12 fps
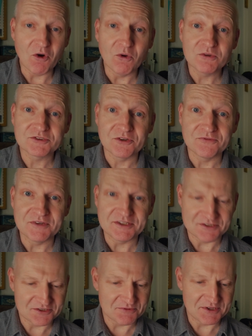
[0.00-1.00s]
Also
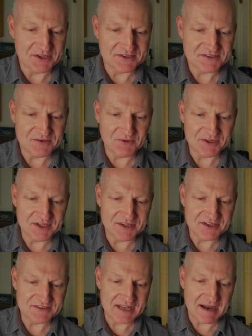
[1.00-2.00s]
features
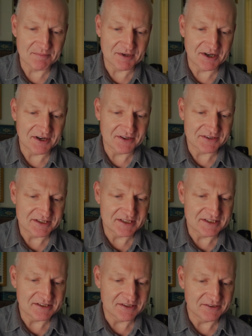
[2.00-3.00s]
within this app are
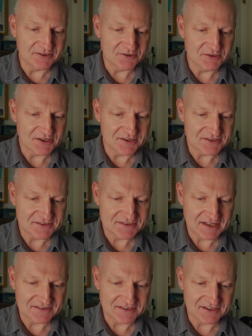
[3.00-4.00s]
the lunar
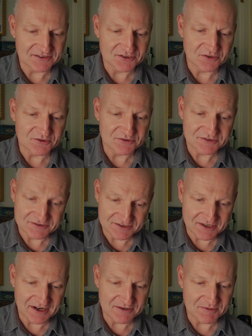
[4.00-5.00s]
setting. So
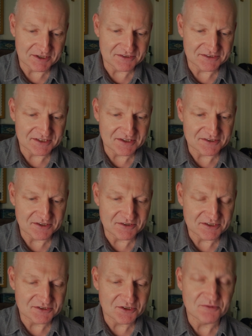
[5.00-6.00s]
tonight we can see there's
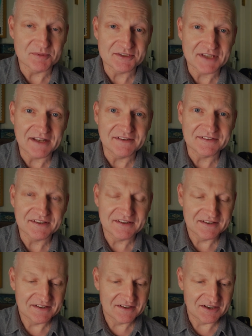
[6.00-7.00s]
only 2%,
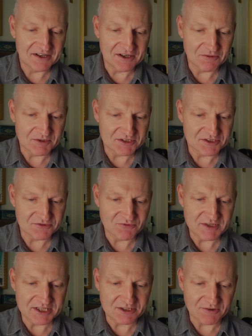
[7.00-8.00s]
which is
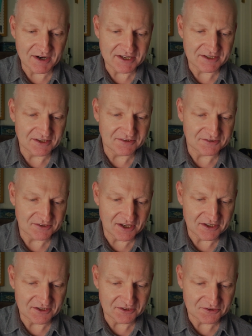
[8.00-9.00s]
really great and
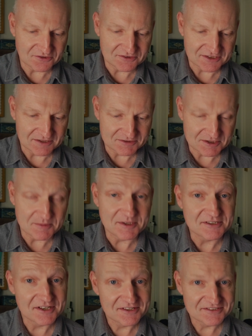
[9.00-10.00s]
a good time to
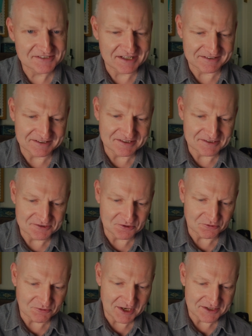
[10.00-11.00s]
image. sadly, it's
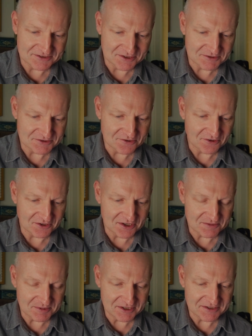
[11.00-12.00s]
all red, so it's not going
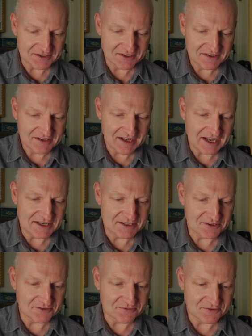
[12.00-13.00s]
to be any
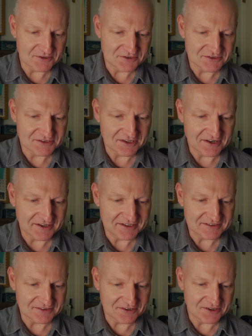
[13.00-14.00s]
good for us
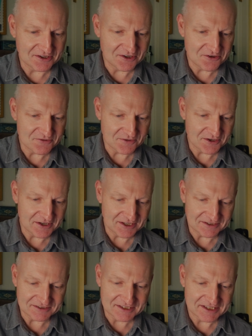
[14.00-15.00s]
tonight over
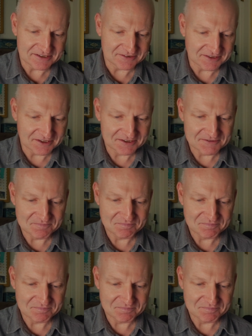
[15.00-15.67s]
in Kielder.